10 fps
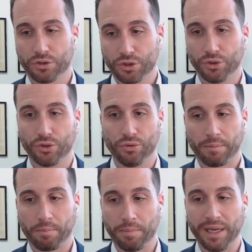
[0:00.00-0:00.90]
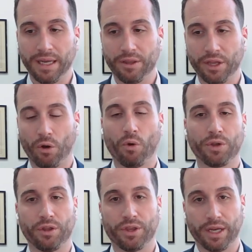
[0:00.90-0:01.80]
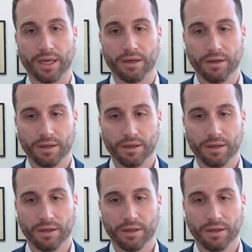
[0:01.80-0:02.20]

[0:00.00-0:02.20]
to be the only thing